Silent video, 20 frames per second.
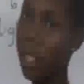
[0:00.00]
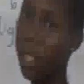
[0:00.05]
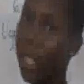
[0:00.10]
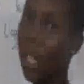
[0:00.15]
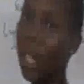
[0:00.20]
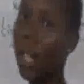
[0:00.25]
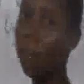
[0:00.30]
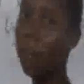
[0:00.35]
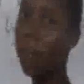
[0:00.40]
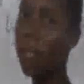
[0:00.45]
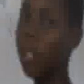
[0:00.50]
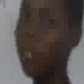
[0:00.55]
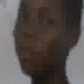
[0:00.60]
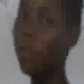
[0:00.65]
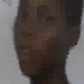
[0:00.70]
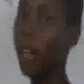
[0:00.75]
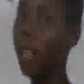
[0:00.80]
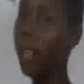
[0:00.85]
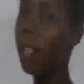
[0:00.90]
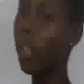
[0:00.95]
in the limiting
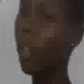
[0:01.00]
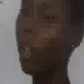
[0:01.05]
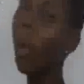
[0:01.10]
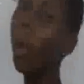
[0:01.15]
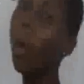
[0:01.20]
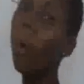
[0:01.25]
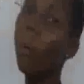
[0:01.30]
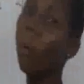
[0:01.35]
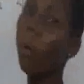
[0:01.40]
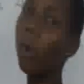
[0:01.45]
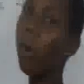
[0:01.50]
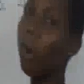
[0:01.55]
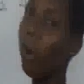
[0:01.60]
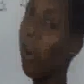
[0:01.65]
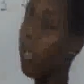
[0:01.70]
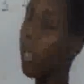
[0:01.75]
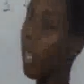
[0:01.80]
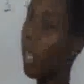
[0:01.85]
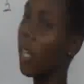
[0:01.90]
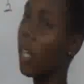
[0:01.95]
factor will
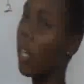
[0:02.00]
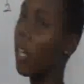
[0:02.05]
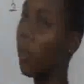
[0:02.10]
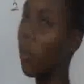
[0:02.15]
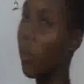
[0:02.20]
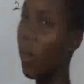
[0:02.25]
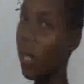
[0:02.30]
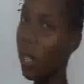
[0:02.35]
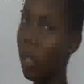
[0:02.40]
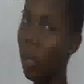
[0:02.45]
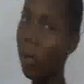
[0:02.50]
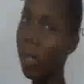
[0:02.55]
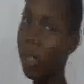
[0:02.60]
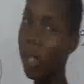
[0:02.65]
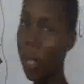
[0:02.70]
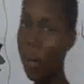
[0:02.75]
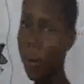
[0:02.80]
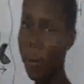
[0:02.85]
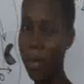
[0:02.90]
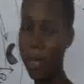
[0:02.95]
cause an increase or
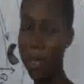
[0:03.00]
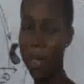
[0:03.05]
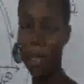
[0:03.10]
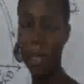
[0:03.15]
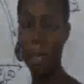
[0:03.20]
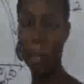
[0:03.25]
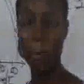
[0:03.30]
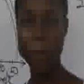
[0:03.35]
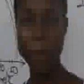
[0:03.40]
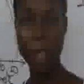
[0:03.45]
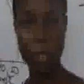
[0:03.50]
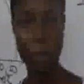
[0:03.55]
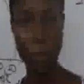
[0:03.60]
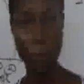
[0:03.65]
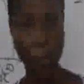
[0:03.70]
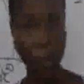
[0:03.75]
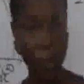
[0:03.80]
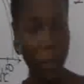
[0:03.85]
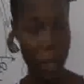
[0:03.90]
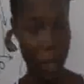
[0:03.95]
decrease in the rate of
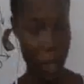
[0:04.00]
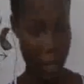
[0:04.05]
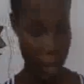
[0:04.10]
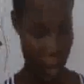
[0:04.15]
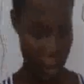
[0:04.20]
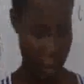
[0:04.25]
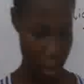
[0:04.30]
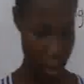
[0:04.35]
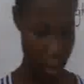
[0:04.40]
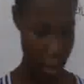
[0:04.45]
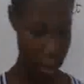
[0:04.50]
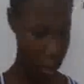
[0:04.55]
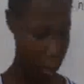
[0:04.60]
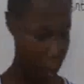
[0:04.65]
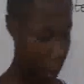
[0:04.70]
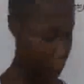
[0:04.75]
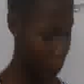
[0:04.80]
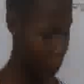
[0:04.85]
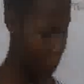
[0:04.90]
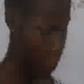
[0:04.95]
photosynthesis.
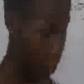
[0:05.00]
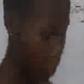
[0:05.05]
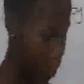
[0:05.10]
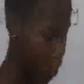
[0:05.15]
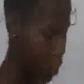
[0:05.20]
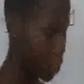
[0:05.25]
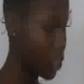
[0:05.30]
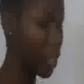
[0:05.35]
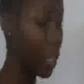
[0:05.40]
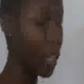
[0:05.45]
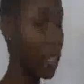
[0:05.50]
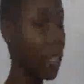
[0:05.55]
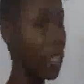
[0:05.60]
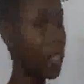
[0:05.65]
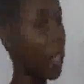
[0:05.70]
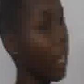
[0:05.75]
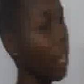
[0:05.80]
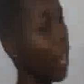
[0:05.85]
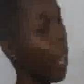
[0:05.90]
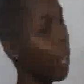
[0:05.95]
Changing
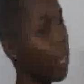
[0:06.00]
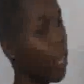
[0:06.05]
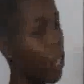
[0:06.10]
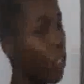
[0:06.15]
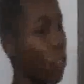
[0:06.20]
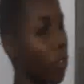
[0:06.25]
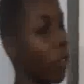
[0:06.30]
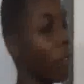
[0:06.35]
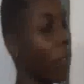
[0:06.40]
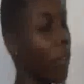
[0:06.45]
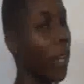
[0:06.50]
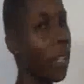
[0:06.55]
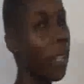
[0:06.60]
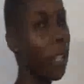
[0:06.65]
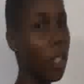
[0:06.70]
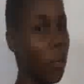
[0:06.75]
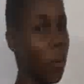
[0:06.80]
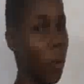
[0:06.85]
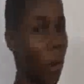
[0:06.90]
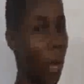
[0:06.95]
the other two
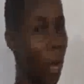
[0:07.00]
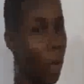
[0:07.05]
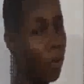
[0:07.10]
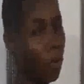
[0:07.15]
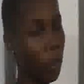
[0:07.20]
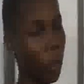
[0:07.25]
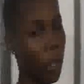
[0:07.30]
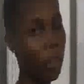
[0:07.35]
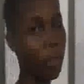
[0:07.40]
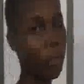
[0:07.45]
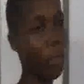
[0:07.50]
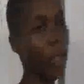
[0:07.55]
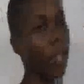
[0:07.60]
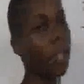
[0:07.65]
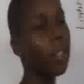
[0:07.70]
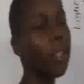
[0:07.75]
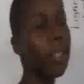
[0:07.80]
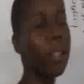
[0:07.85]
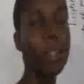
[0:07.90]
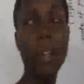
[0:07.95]
factors will have no effect.
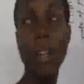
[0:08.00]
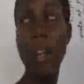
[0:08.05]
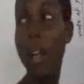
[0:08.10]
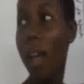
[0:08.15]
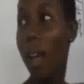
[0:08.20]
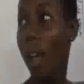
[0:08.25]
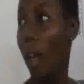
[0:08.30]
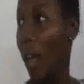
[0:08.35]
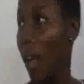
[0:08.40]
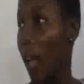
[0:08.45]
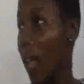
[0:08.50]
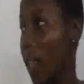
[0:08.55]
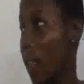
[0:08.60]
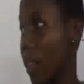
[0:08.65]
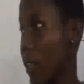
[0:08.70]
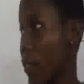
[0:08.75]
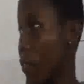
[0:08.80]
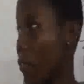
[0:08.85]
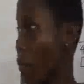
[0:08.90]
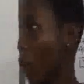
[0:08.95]

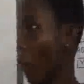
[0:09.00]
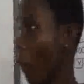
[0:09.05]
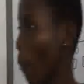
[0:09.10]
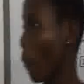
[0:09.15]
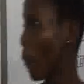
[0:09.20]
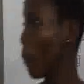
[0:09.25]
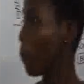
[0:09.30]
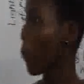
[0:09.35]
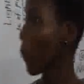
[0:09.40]
Therefore,